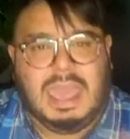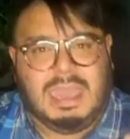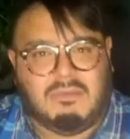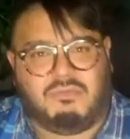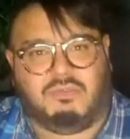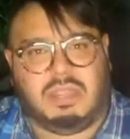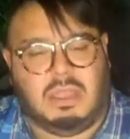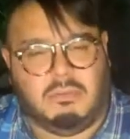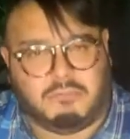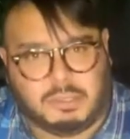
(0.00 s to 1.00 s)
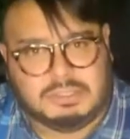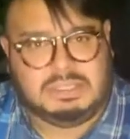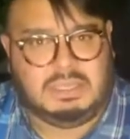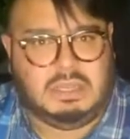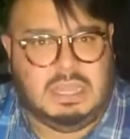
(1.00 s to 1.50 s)
Every
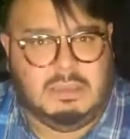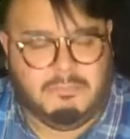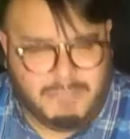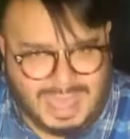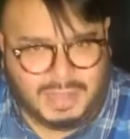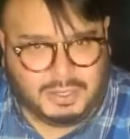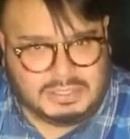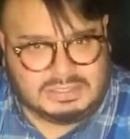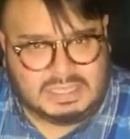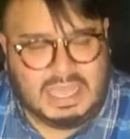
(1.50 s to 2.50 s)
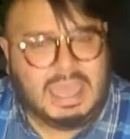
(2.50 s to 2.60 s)
person matters.